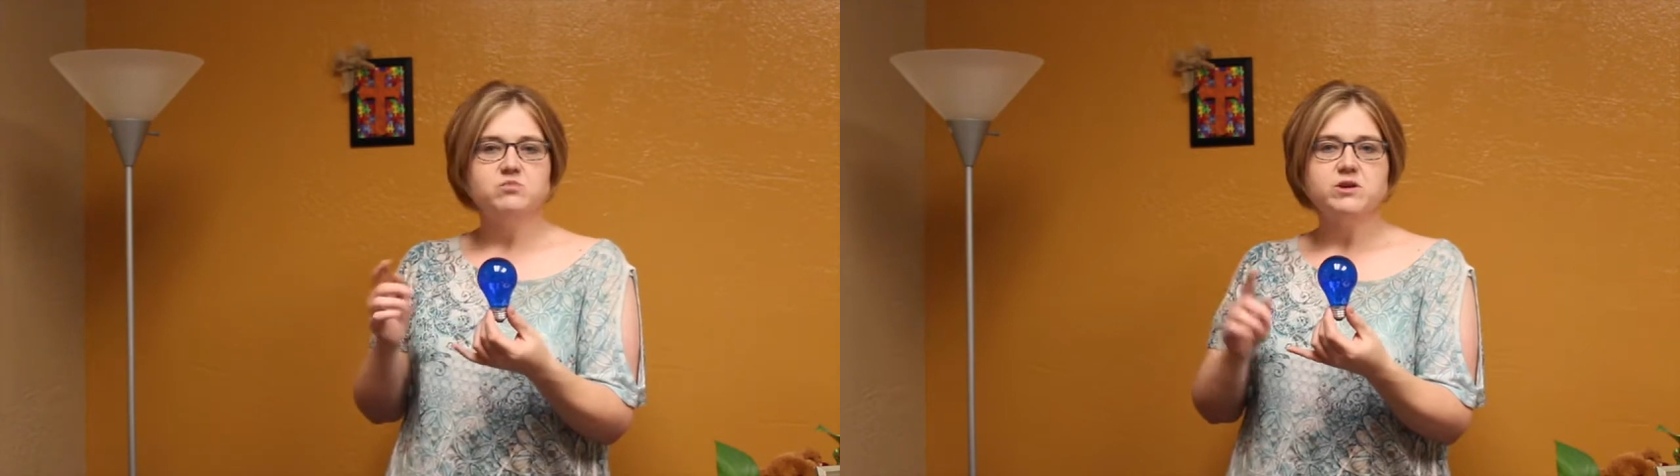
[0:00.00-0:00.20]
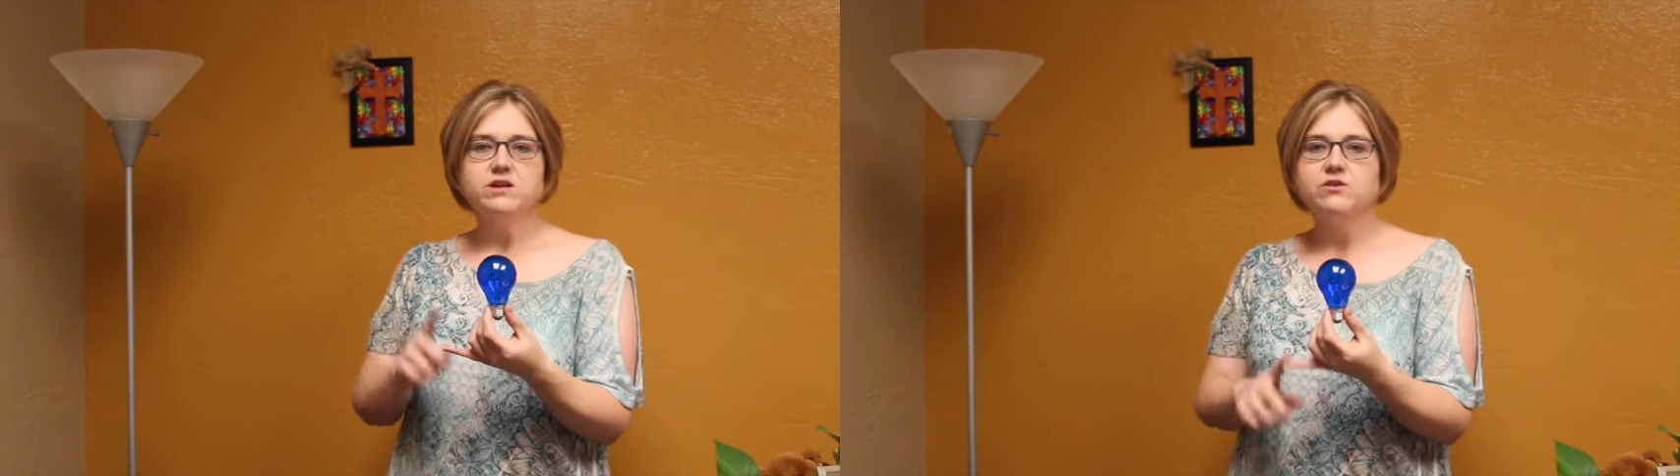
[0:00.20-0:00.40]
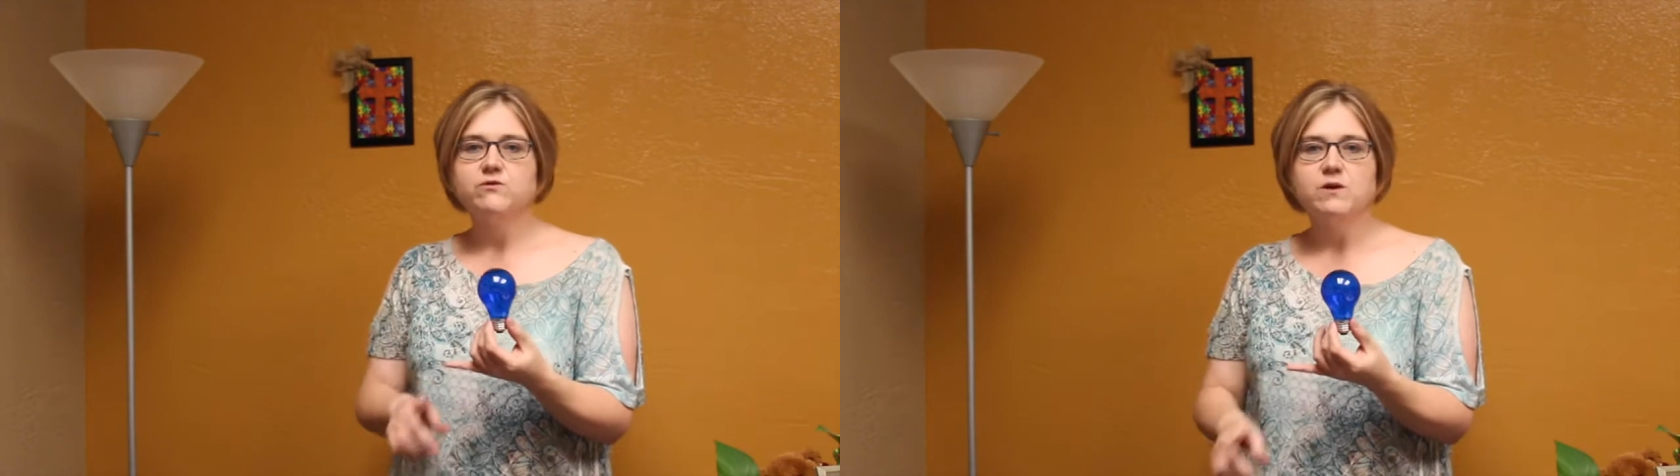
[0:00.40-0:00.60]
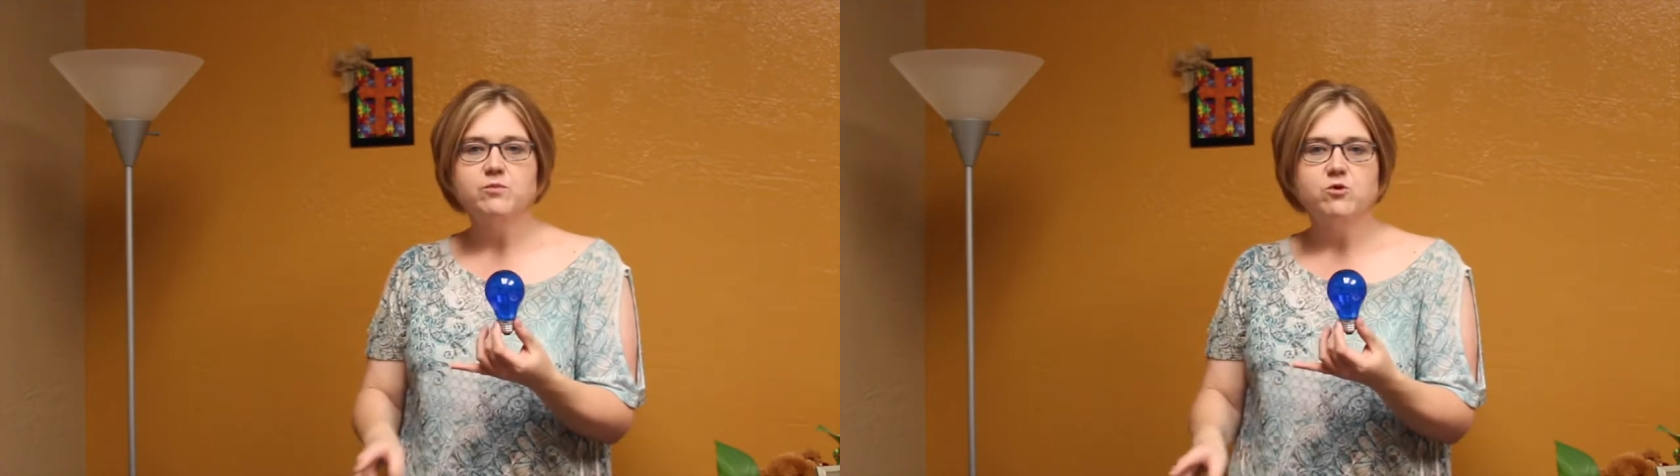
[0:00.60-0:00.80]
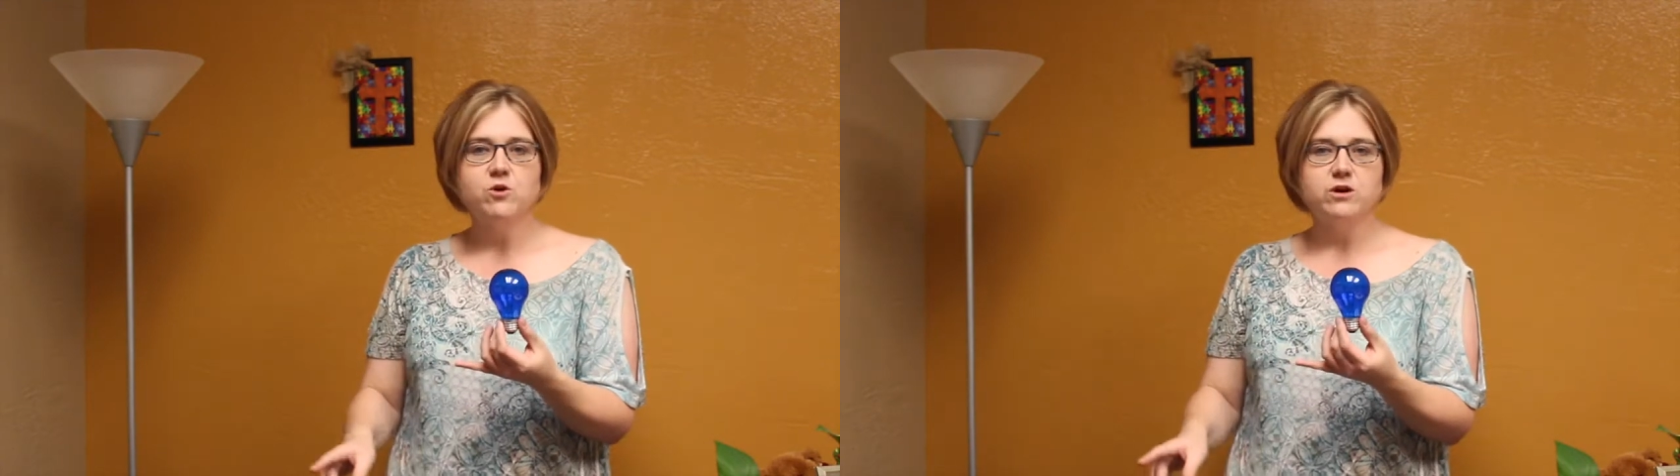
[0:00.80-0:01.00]
put it in your
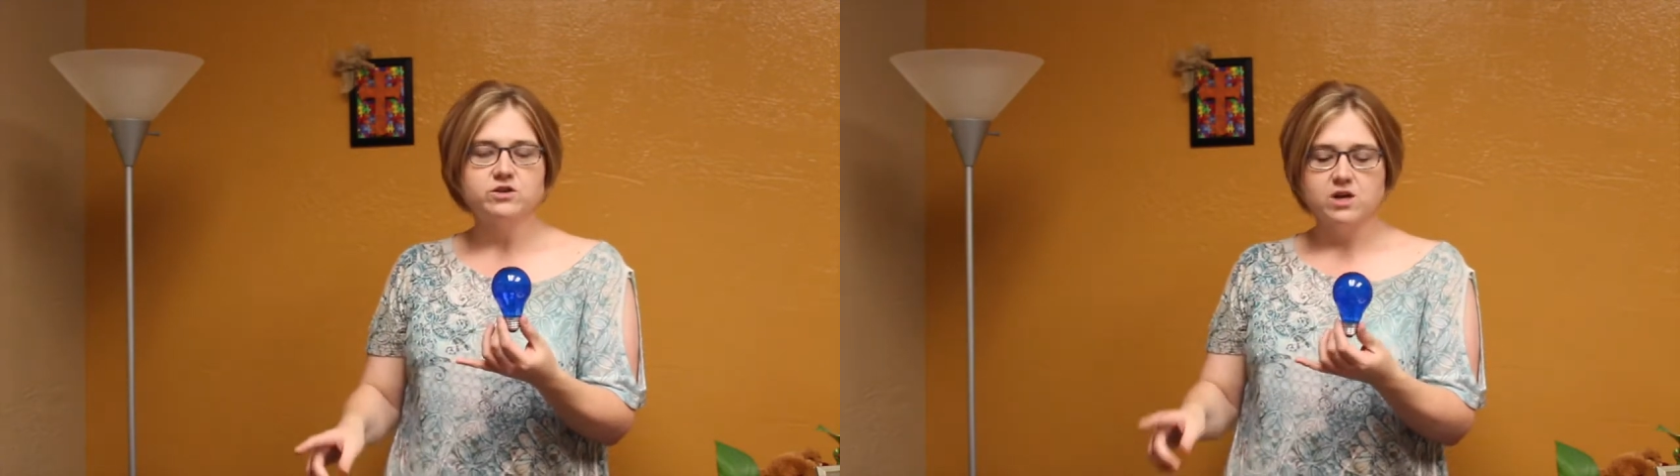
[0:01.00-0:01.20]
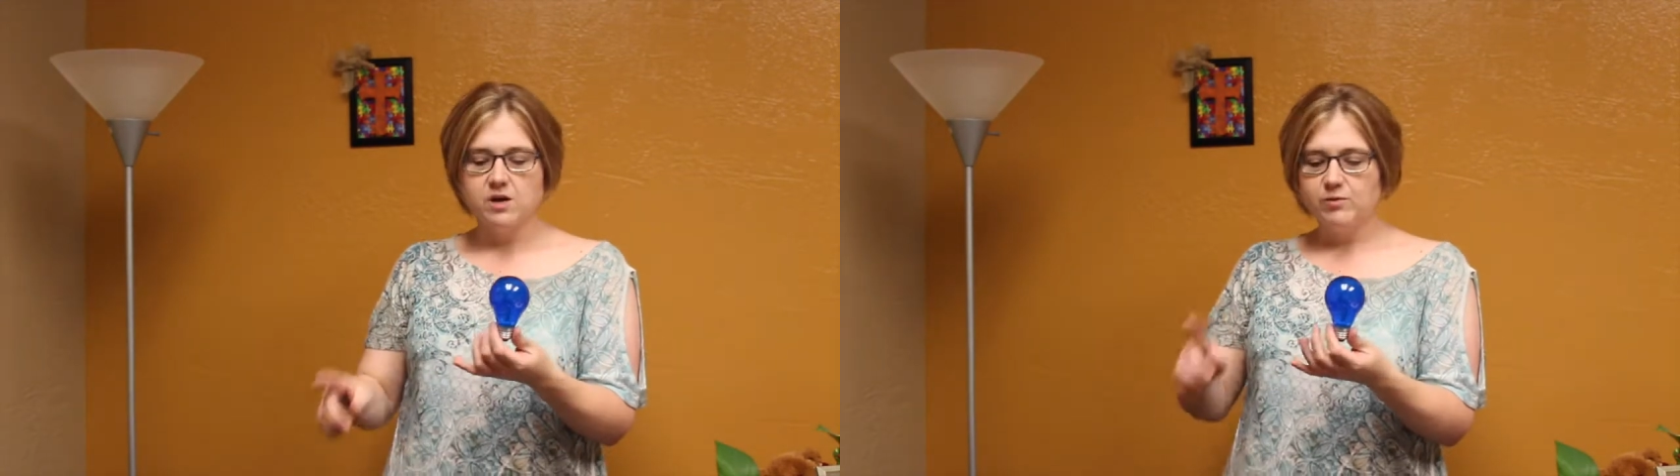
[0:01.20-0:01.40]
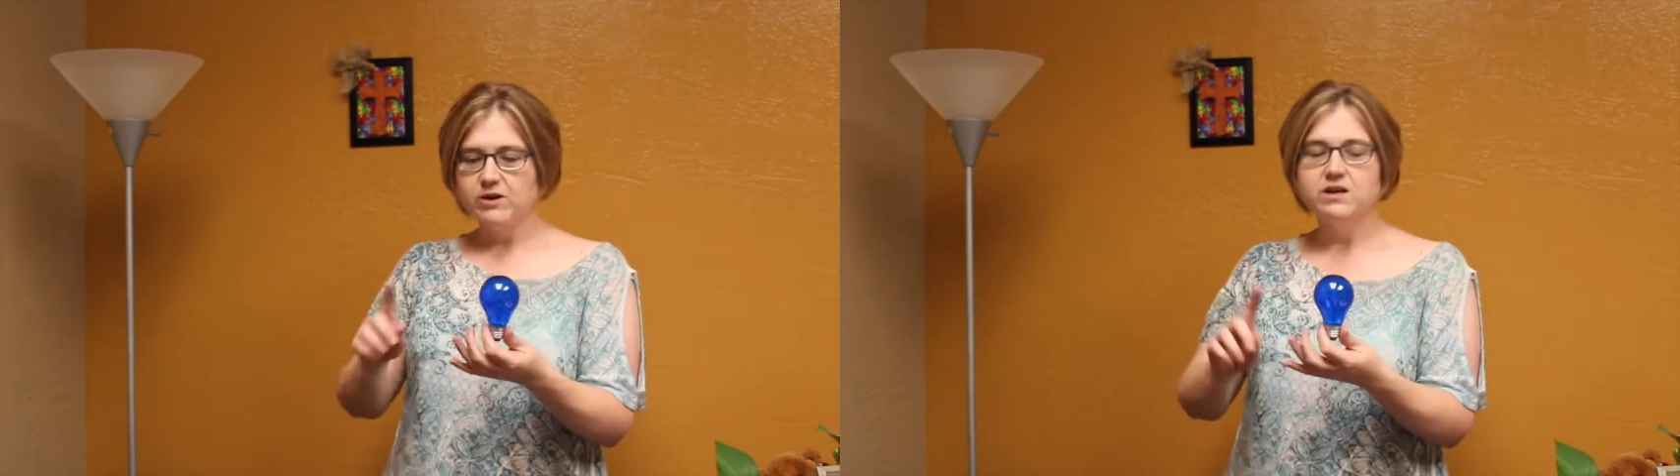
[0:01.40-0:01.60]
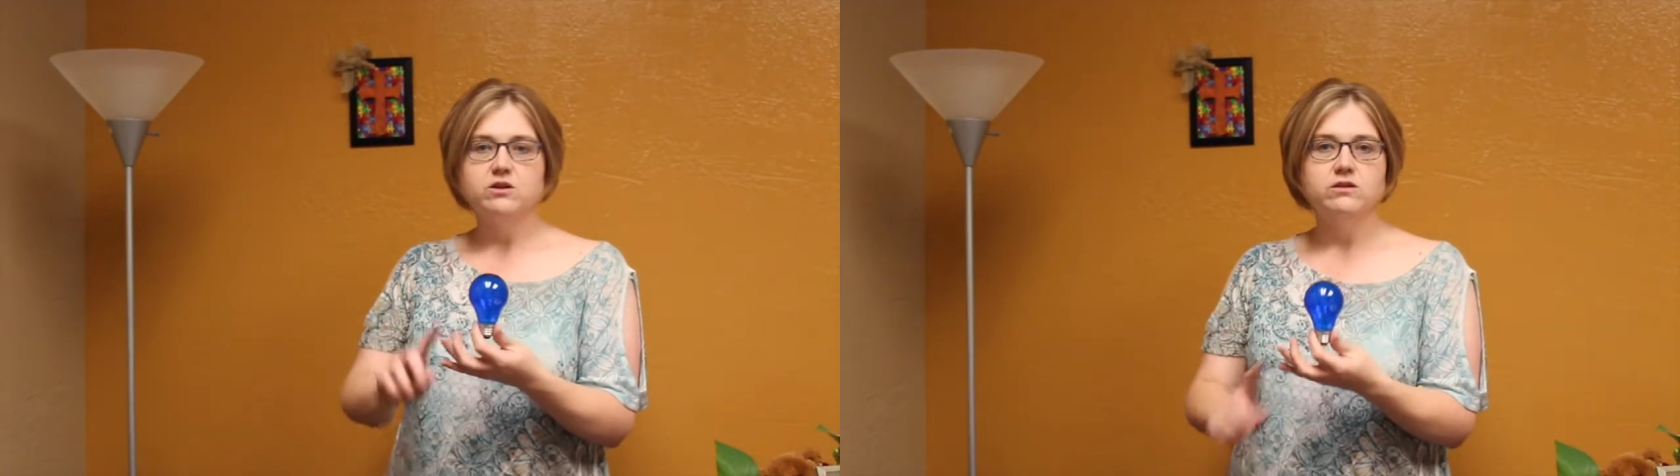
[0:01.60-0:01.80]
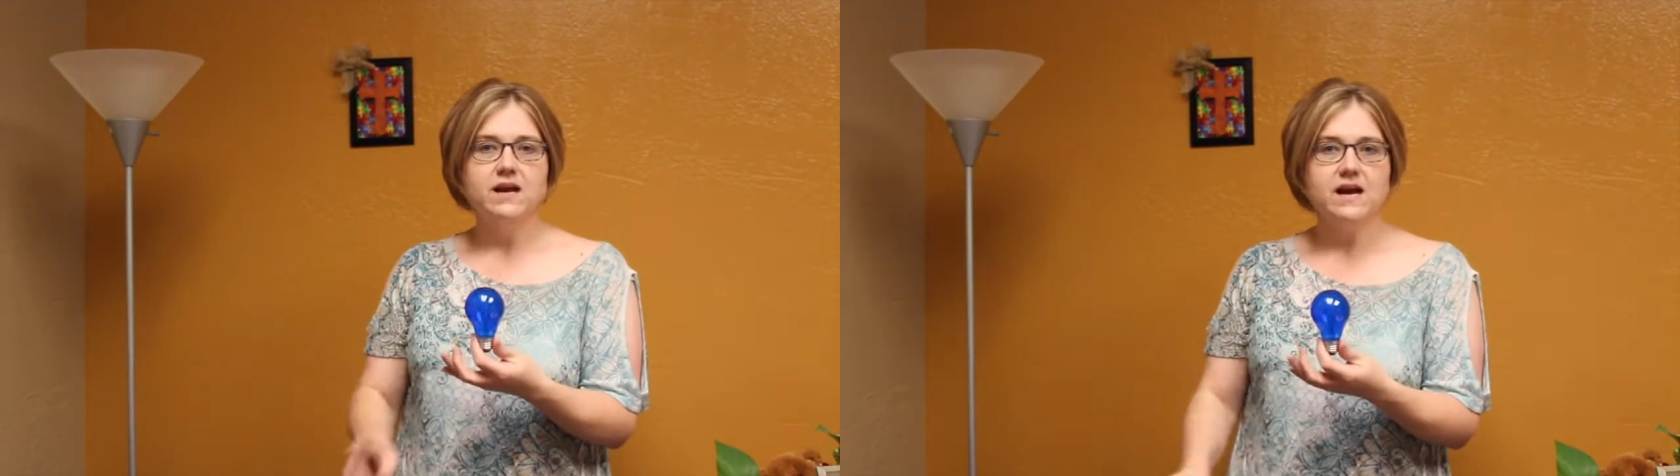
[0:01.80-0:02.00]
front porch, put it
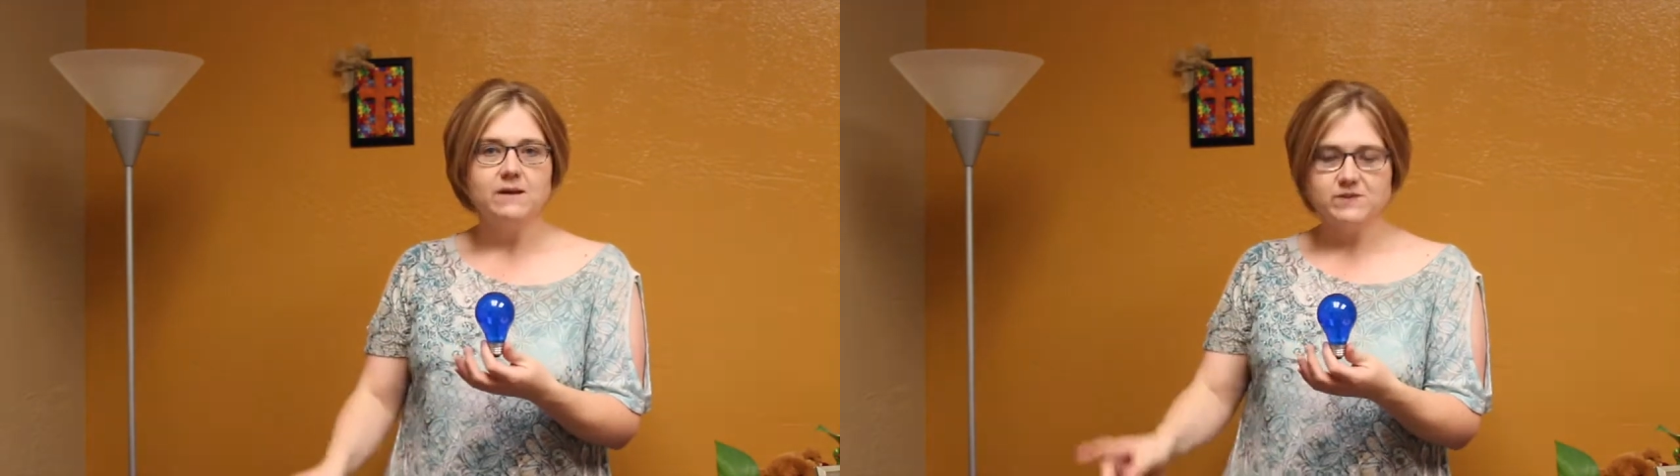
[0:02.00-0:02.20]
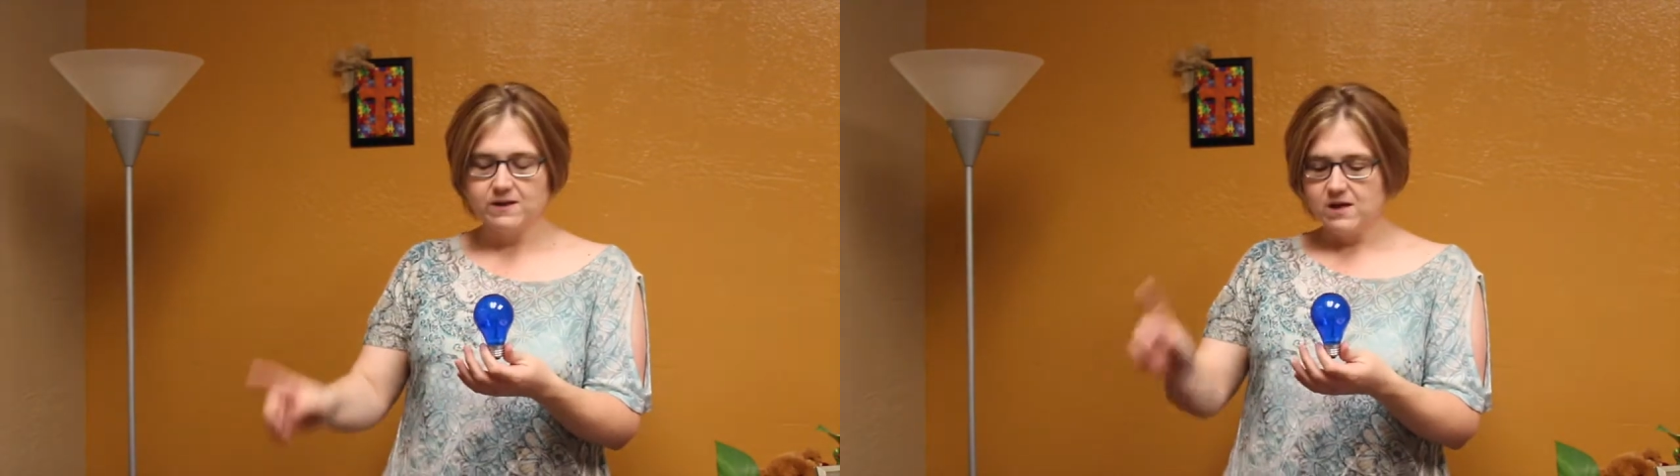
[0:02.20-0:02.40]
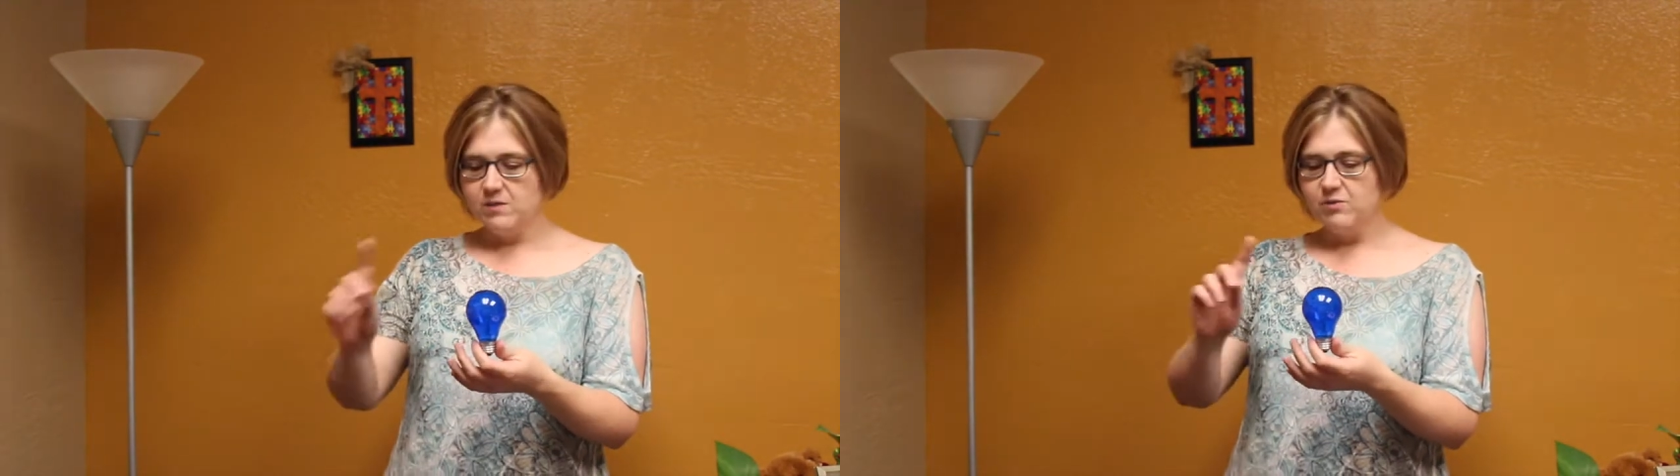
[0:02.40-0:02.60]
in your lamps,